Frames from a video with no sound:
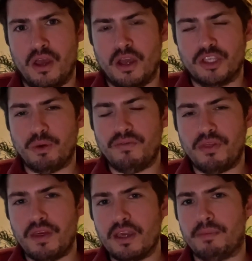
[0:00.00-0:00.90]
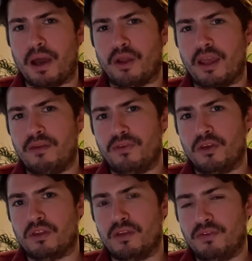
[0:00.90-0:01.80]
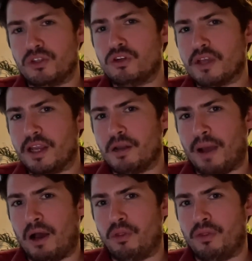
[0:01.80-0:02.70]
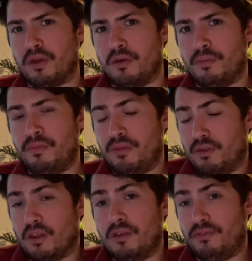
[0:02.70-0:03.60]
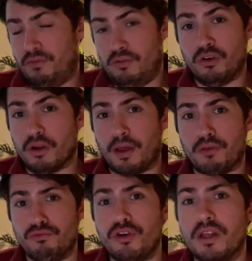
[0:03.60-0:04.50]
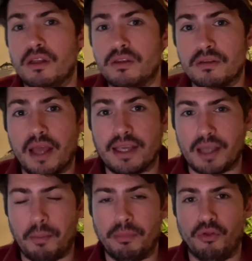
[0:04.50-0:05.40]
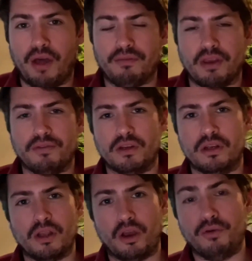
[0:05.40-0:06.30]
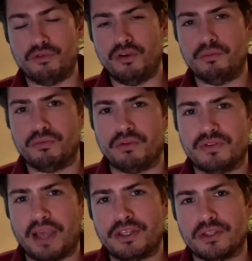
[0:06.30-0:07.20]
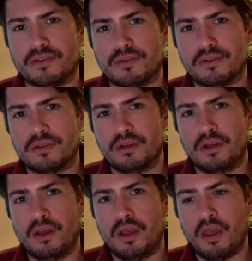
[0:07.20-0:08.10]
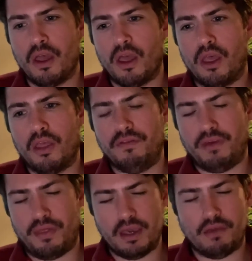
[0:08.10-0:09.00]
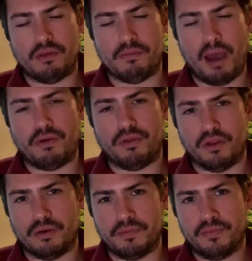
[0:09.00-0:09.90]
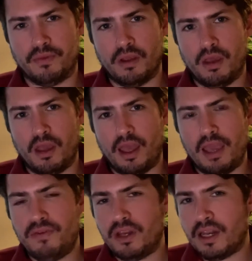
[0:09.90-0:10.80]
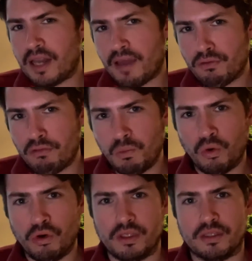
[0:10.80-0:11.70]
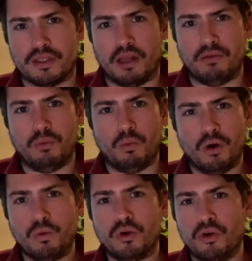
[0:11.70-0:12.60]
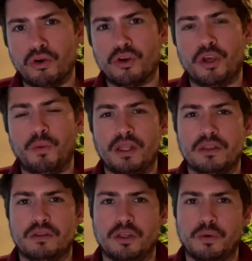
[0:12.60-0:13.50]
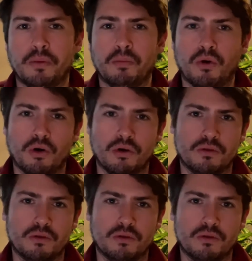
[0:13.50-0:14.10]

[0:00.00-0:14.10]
So if you think about it, if you're talking about the running example that I've given over a number of sessions, if you think of the marathon, if you didn't ever reward yourself, what would hook you into doing more?